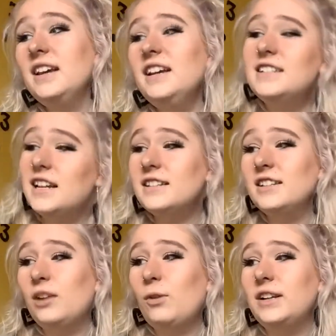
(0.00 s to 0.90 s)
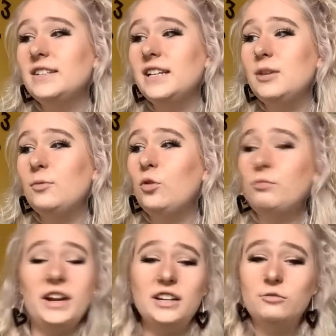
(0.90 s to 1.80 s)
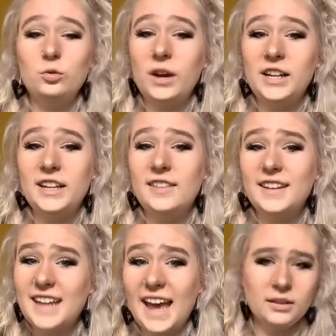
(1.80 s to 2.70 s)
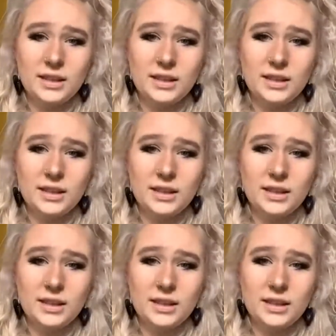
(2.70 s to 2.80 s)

tensing up while asleep, or breaking a rule earlier that day.